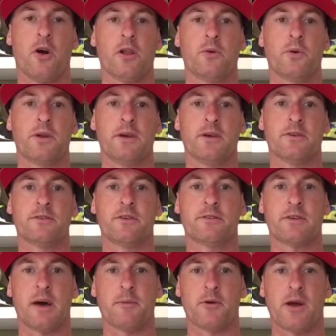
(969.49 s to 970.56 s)
Hollywood Hills this
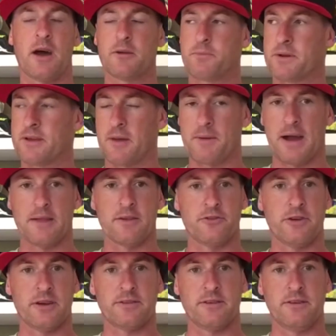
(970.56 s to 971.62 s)
time around, but coming out the
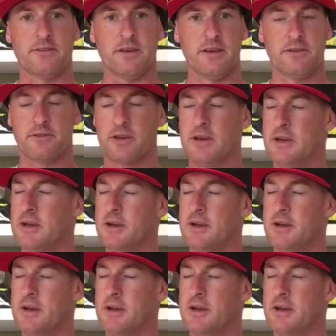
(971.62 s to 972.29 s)
GXCCs,